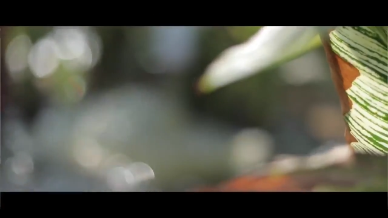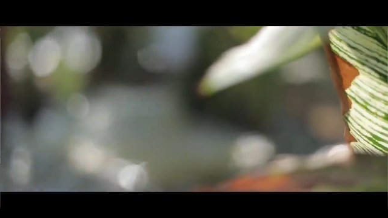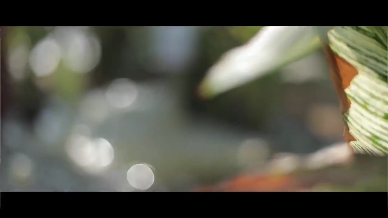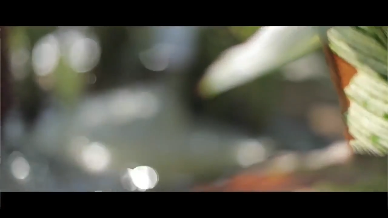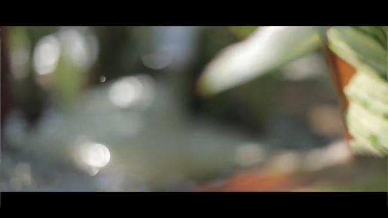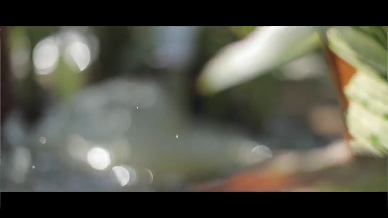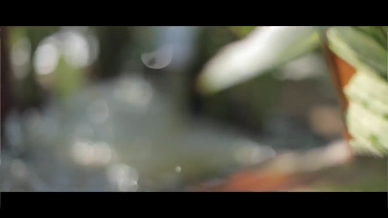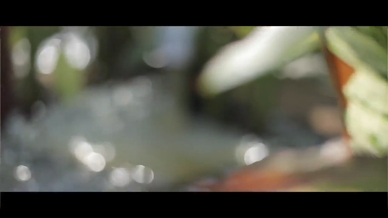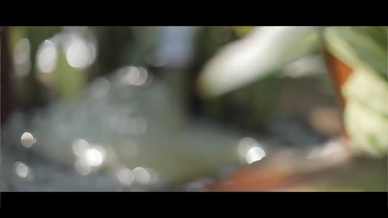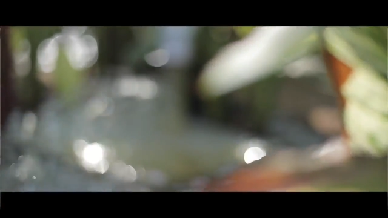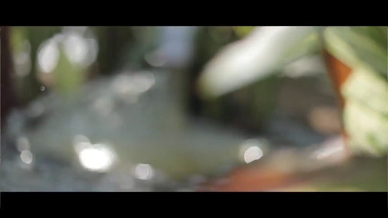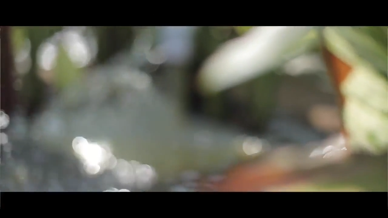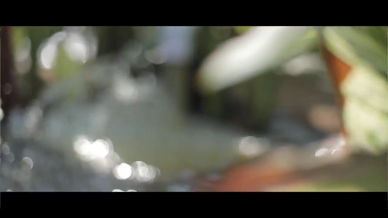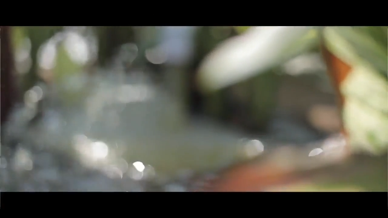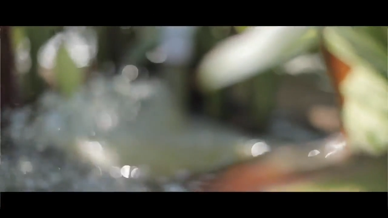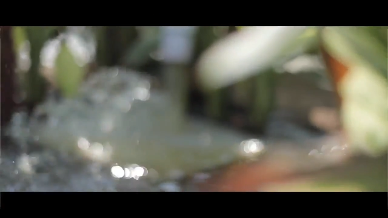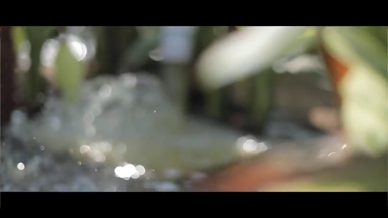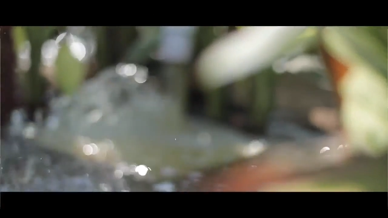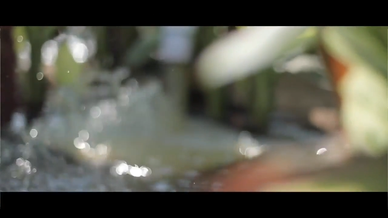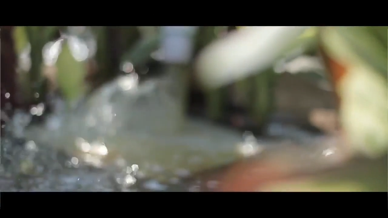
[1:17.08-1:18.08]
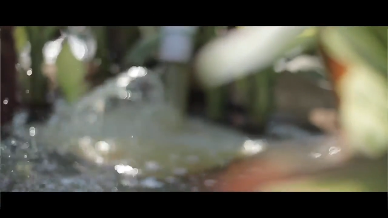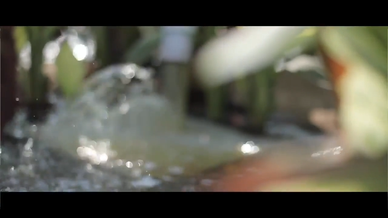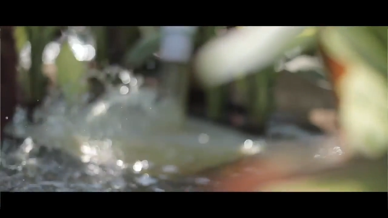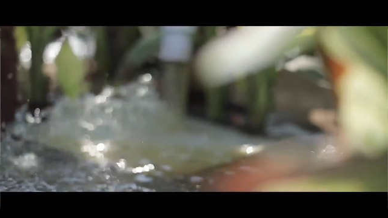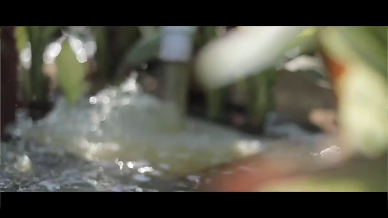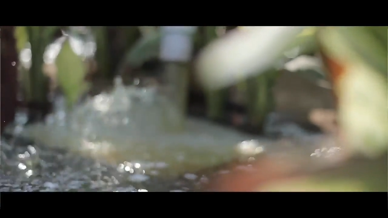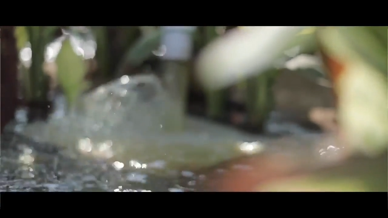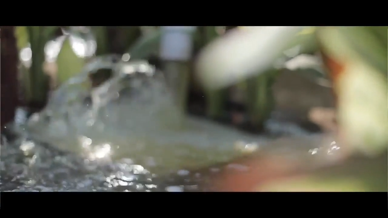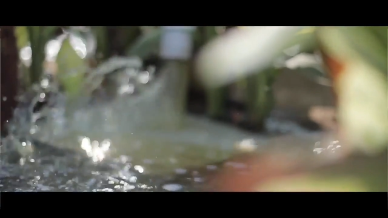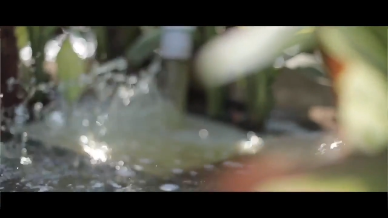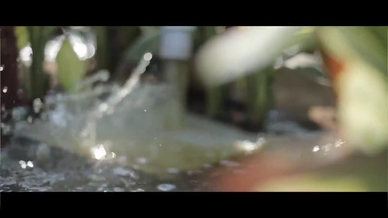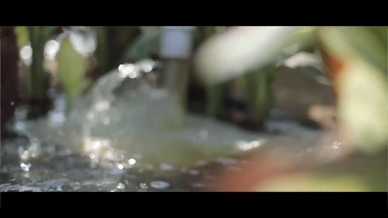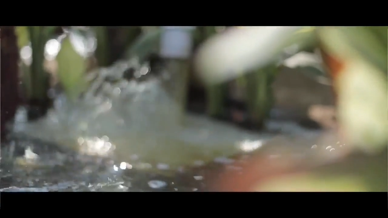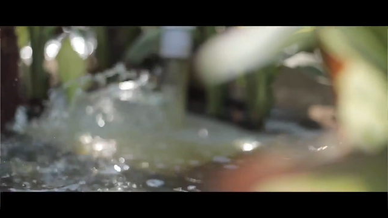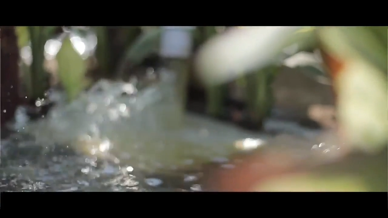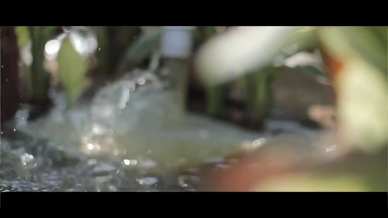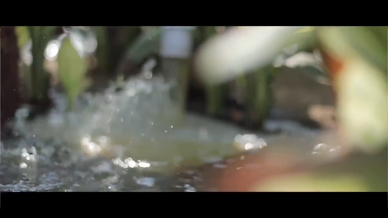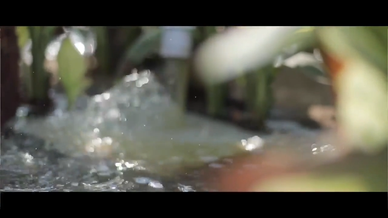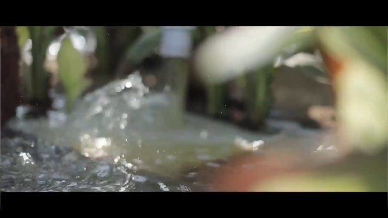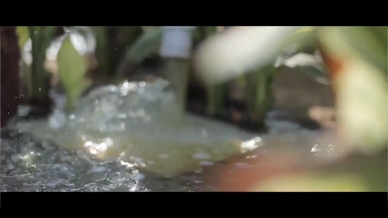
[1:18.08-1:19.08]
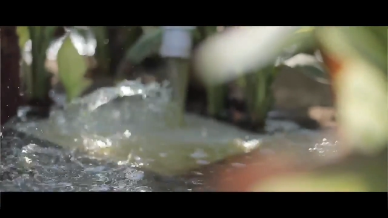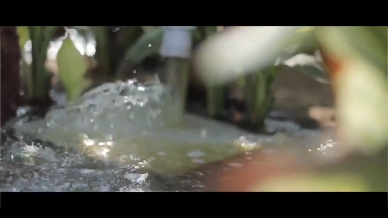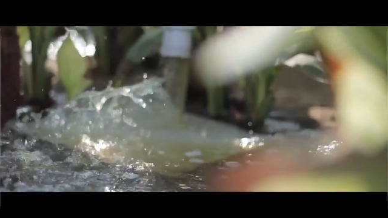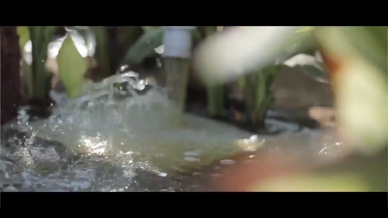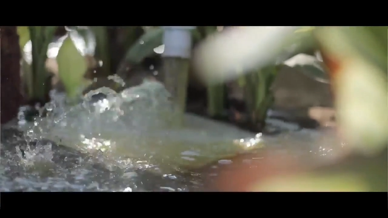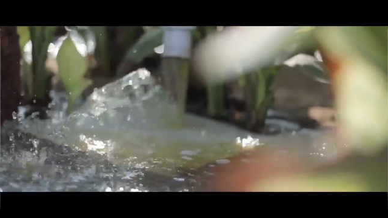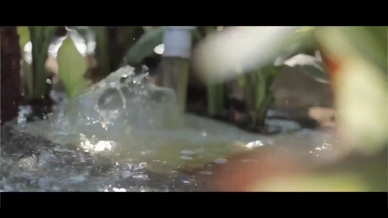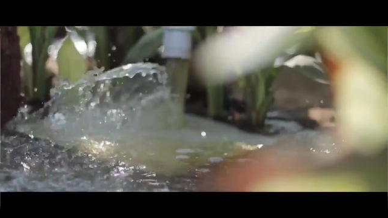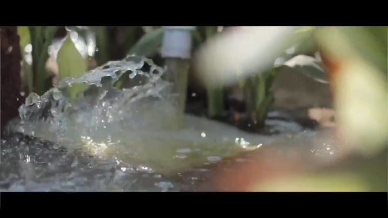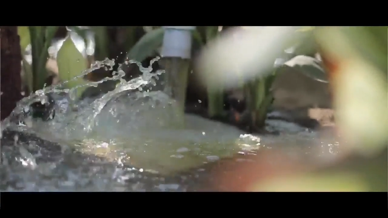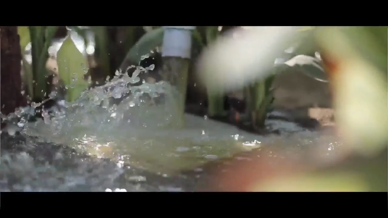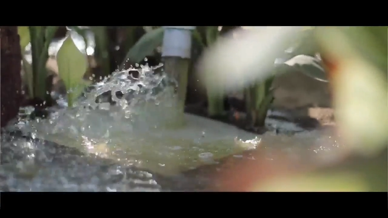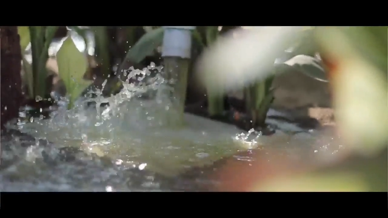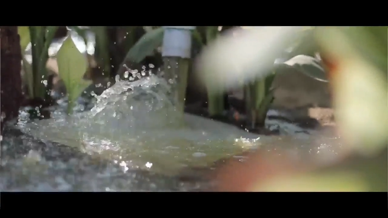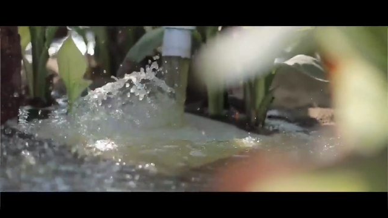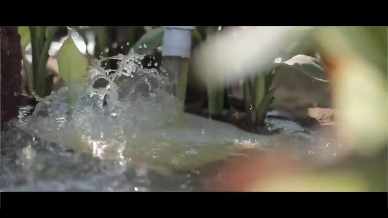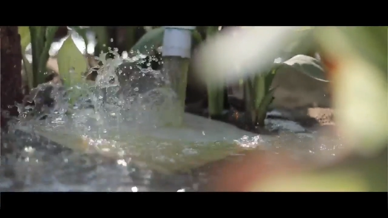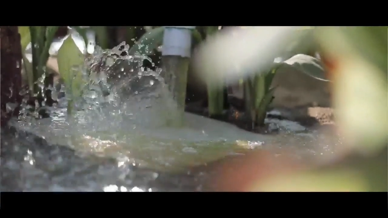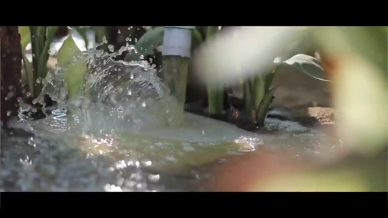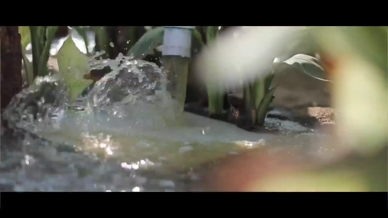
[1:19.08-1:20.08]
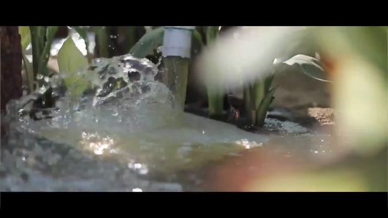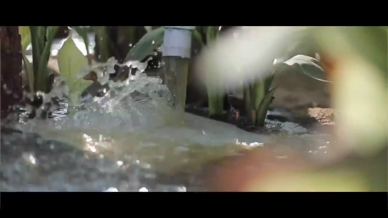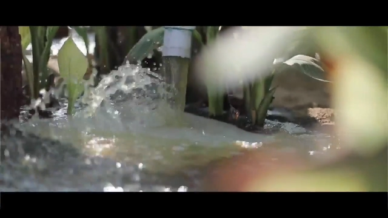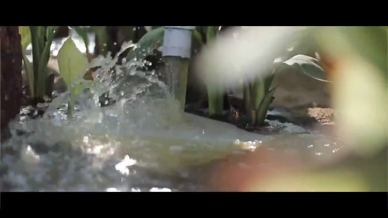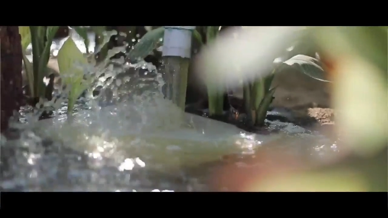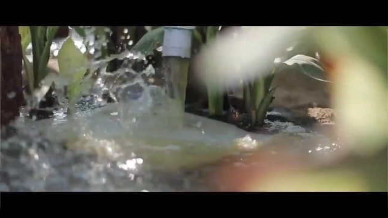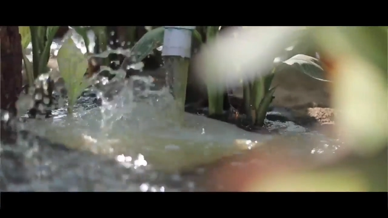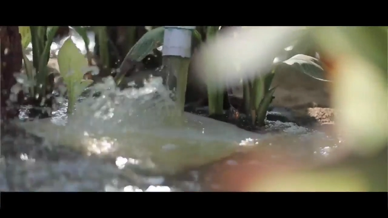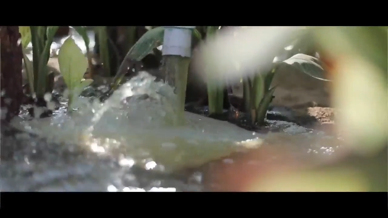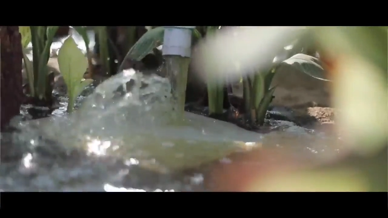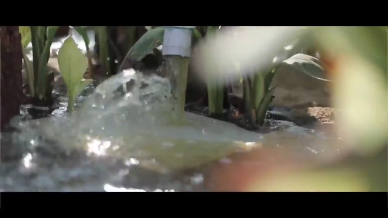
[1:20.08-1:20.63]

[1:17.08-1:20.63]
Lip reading: (no speaker visible)